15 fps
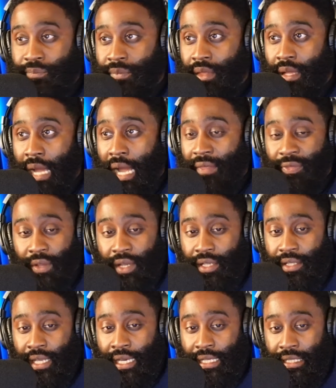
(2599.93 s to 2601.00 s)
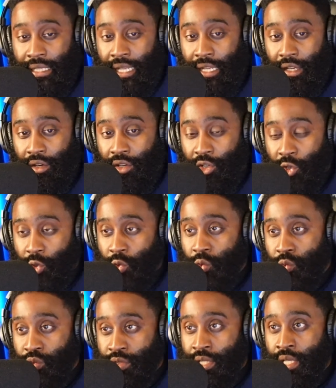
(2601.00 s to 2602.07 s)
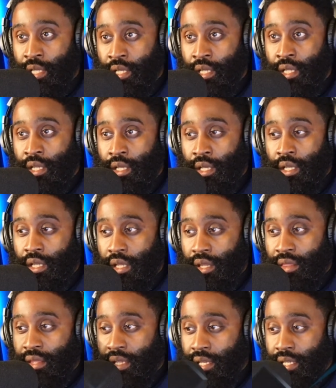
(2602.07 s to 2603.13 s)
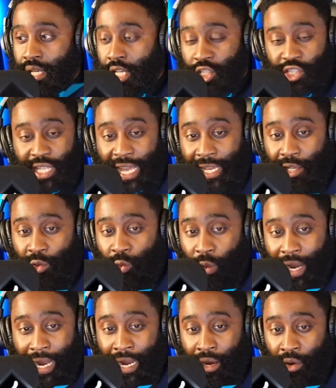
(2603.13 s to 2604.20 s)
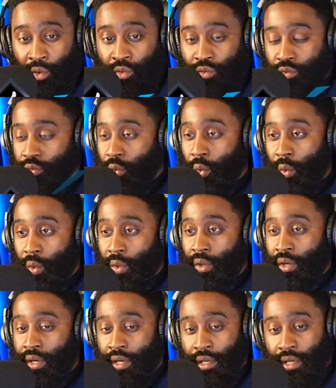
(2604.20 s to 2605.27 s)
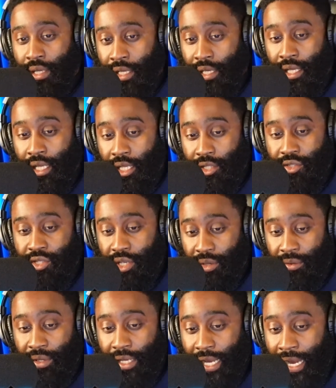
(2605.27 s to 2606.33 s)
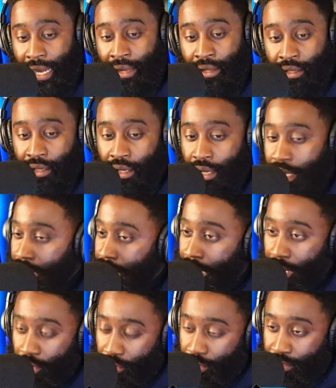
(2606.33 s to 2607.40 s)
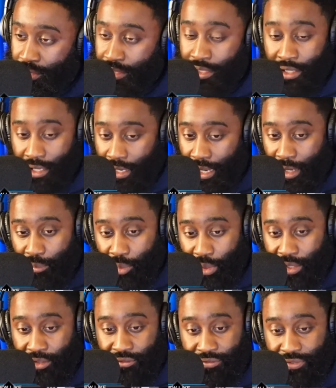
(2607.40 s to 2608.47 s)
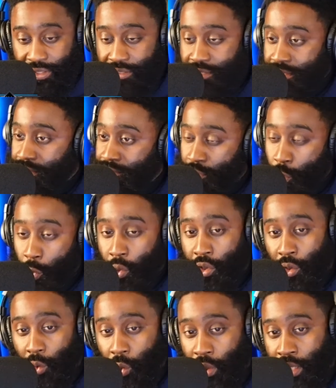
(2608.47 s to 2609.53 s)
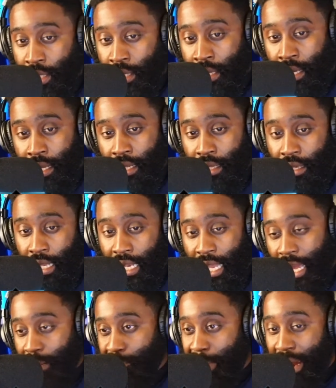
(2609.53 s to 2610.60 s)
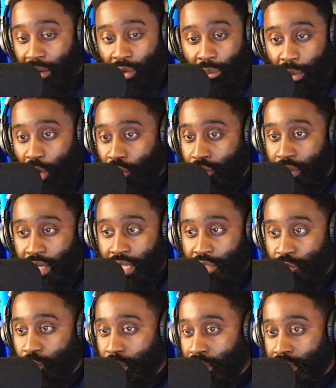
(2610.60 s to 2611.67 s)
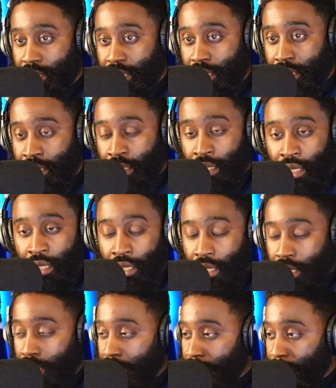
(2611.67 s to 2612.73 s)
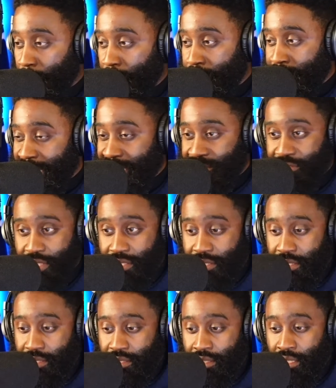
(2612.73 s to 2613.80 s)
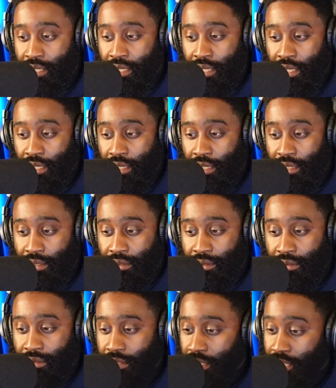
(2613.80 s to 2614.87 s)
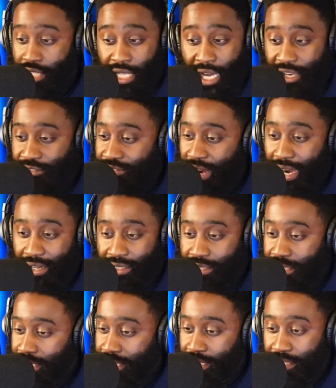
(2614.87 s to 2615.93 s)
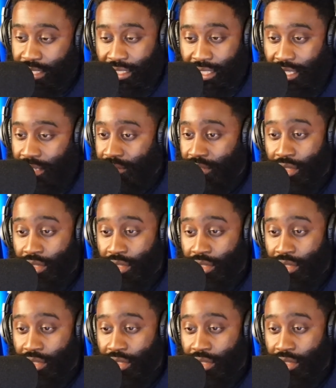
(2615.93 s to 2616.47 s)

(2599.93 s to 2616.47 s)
I think that they're going to use the uh, second round for an interior guy. I heard that they like Braden Fiske to a degree. They like Byron Murphy. He's one of the 30 uh, day visits in in Shadavaka. Yeah, yeah, Kevin.